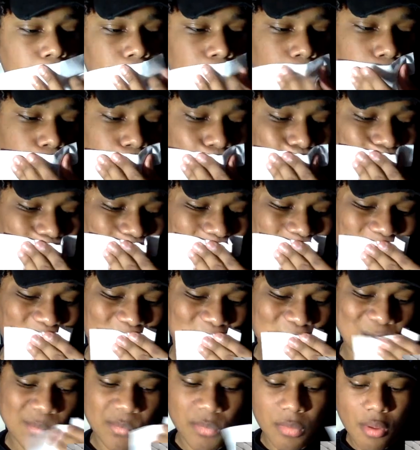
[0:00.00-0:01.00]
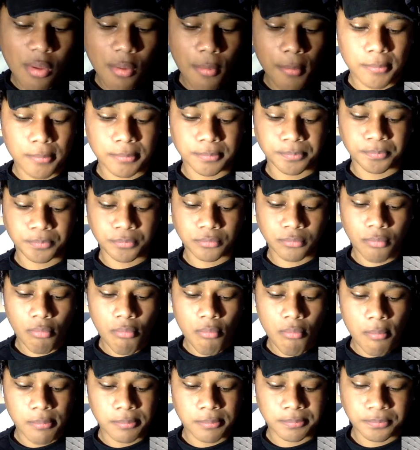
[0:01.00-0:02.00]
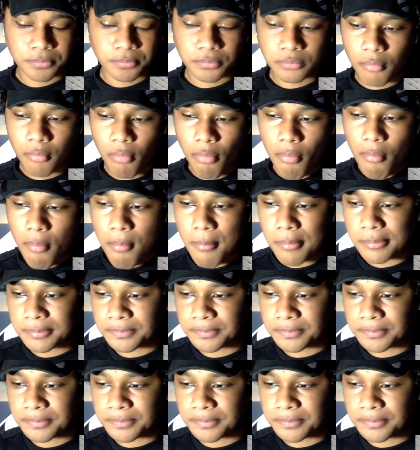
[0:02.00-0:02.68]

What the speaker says: So I need everybody here to